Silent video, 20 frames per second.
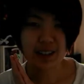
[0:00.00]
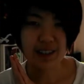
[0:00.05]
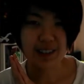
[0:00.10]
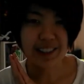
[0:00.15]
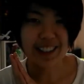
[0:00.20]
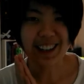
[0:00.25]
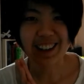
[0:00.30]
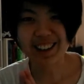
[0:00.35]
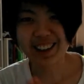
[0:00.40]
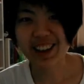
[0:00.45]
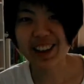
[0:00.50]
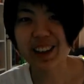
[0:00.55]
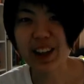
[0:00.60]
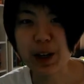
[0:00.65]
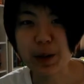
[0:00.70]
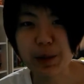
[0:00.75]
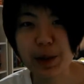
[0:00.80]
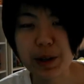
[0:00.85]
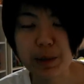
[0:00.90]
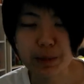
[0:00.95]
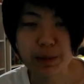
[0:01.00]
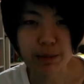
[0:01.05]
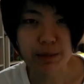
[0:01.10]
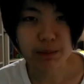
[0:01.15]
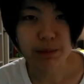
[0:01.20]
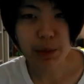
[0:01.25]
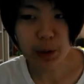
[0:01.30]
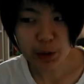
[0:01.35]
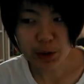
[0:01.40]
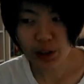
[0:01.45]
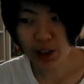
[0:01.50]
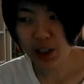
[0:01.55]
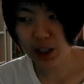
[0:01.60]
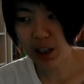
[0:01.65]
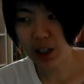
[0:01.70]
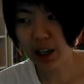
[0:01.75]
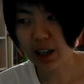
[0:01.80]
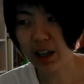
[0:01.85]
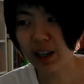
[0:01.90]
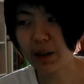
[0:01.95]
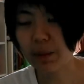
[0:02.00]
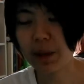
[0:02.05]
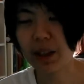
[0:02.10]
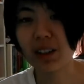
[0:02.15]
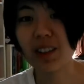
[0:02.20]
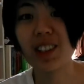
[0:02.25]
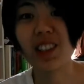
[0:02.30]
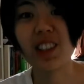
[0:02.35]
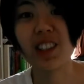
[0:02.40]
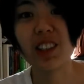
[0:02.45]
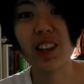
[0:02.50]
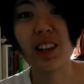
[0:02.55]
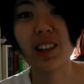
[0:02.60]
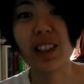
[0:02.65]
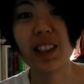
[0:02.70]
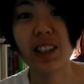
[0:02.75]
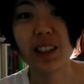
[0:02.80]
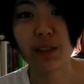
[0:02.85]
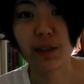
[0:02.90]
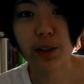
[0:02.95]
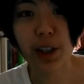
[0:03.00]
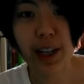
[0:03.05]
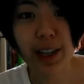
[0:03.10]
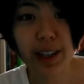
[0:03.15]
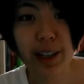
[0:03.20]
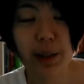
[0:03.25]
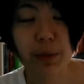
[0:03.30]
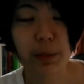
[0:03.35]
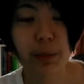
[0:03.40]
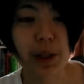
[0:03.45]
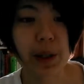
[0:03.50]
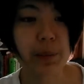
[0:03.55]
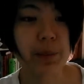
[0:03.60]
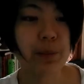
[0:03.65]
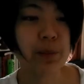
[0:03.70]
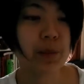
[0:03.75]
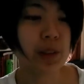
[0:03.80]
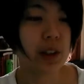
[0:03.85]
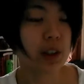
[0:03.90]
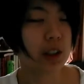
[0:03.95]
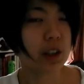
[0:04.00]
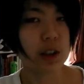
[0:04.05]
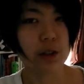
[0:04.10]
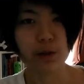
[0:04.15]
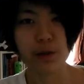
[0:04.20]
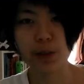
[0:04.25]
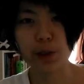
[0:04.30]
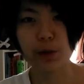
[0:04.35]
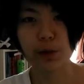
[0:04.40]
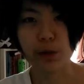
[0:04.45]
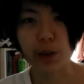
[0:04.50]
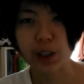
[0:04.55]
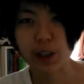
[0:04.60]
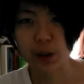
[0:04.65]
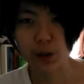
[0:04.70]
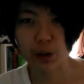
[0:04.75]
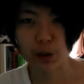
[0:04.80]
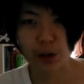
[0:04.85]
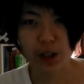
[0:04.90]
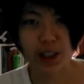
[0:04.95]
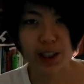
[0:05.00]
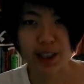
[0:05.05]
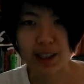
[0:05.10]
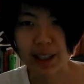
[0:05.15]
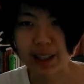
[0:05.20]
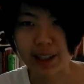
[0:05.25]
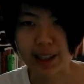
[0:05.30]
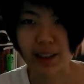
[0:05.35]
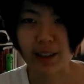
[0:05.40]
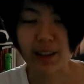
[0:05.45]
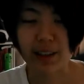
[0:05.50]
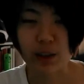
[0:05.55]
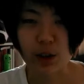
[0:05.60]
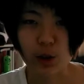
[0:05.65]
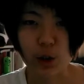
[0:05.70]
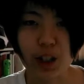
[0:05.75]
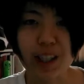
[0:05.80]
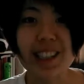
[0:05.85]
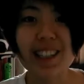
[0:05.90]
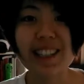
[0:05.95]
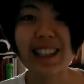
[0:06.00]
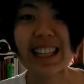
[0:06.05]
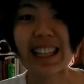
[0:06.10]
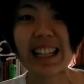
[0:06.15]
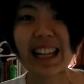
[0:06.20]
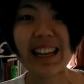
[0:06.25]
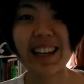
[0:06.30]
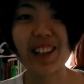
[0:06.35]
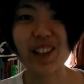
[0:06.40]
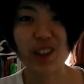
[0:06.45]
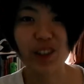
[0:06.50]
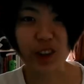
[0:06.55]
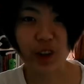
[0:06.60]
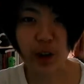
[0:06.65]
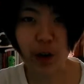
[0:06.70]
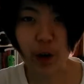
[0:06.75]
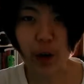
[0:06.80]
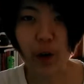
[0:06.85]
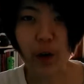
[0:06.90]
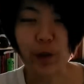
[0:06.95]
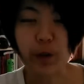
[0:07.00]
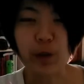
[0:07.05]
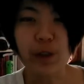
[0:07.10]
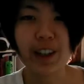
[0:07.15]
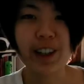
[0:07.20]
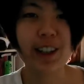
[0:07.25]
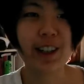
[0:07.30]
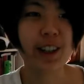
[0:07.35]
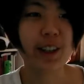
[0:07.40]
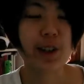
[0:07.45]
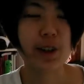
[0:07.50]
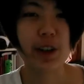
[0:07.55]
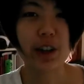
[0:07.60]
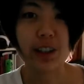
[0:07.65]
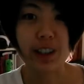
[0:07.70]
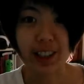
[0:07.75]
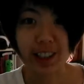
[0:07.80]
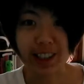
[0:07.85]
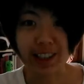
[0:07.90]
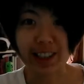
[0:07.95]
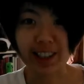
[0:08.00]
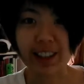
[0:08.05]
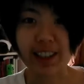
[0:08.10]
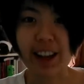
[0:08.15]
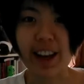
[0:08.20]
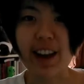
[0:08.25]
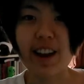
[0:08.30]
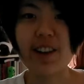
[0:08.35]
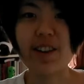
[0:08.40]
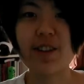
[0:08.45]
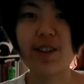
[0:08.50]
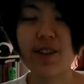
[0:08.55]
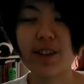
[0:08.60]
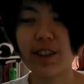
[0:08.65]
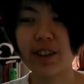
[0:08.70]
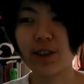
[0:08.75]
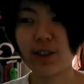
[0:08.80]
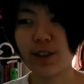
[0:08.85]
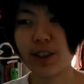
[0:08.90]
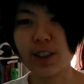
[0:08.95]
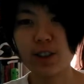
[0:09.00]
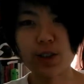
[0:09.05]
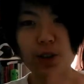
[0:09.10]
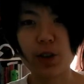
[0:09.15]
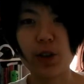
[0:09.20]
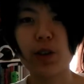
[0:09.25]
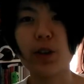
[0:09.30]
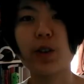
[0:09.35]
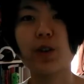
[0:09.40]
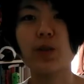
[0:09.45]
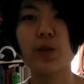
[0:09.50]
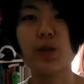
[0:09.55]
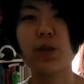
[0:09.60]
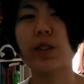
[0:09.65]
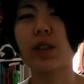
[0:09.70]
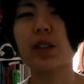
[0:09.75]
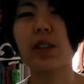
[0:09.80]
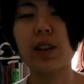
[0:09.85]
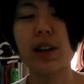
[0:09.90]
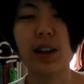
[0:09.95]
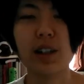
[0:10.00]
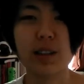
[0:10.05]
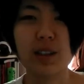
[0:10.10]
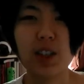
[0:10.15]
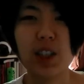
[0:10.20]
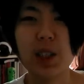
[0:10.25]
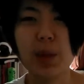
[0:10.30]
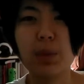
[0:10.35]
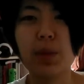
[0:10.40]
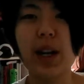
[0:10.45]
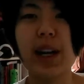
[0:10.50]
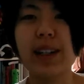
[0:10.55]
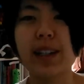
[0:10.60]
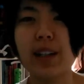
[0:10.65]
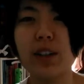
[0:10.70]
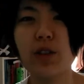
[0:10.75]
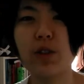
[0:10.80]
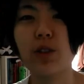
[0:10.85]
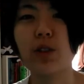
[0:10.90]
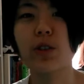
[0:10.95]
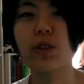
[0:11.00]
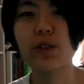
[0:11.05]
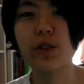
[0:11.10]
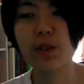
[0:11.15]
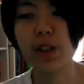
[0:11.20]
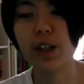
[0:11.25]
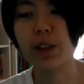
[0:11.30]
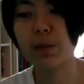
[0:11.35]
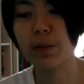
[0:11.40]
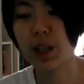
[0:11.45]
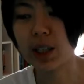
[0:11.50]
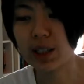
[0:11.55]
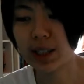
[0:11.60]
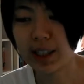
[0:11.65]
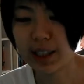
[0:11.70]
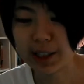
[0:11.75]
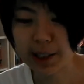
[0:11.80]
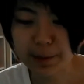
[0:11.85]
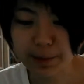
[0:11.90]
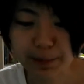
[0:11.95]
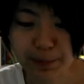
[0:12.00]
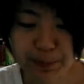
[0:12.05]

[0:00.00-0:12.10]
yeah, again, I'll be mostly talking about this in the context of writing, but feel free to translate that into your own artistic lane or sort of into your own sort of, just apply that to your own creative process.